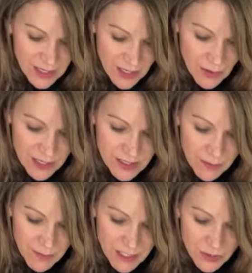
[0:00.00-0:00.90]
Okay, so I'm
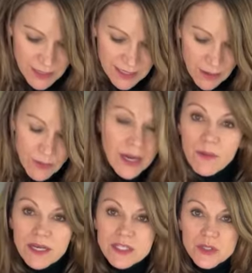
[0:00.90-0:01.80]
measuring now. What I
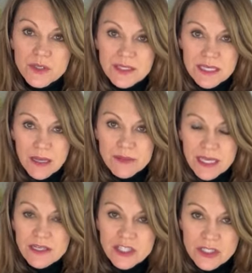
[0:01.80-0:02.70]
wanna do this time is I
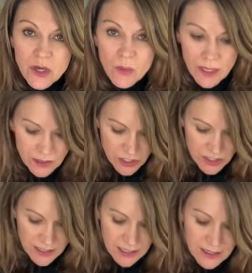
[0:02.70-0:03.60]
actually don't want to
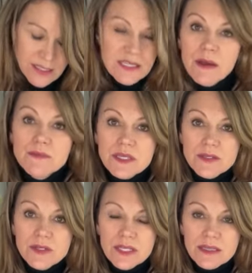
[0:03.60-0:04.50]
see the stems
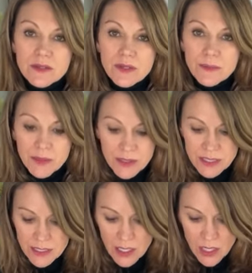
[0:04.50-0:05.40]
underneath the cranberries.
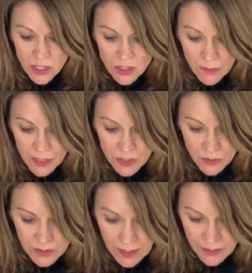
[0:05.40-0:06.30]
So I'm gonna do
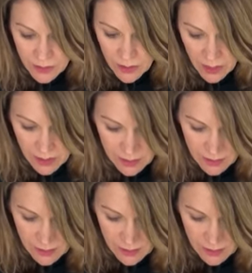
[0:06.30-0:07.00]
another cut,